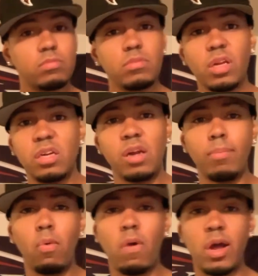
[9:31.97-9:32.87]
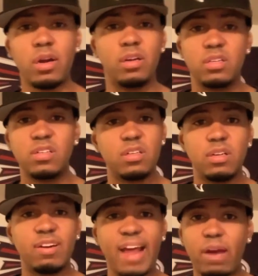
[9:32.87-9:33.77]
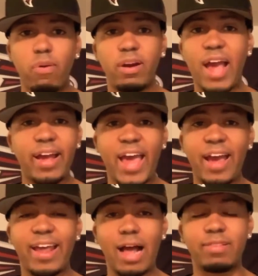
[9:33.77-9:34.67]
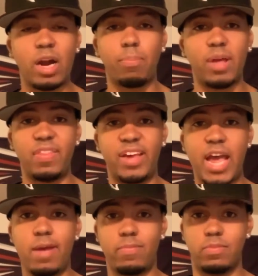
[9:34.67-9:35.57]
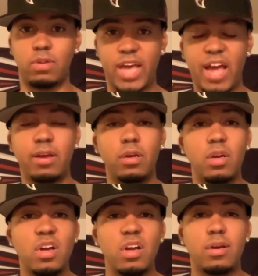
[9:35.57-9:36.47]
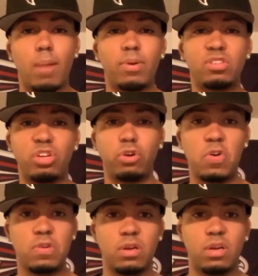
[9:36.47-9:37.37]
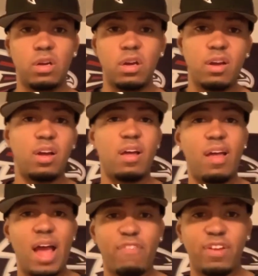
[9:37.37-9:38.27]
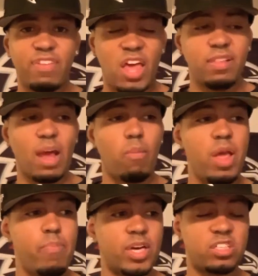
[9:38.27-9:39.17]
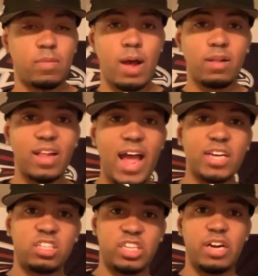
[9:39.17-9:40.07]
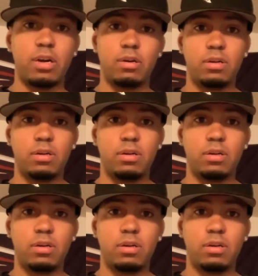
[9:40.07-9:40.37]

Number 1, Dan Quinn can't get out there and play the game. Okay? Number 2, everything that we bitched about last year,